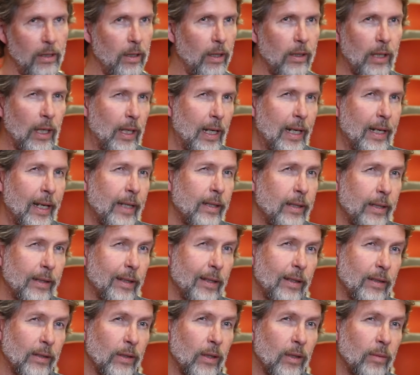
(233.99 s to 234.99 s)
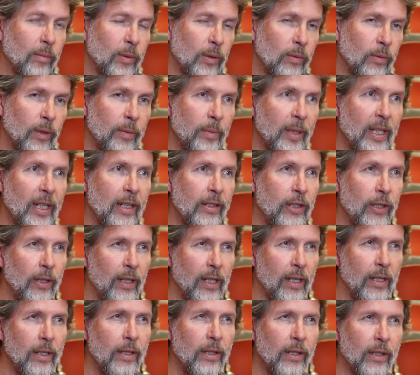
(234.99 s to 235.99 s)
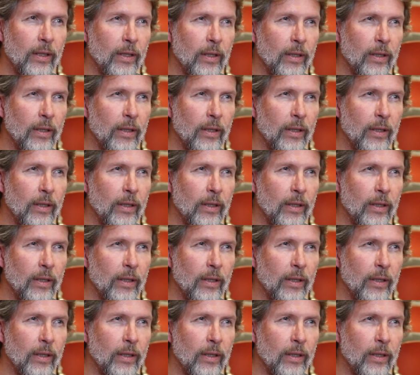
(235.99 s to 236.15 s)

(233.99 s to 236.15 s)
a classic example would be education.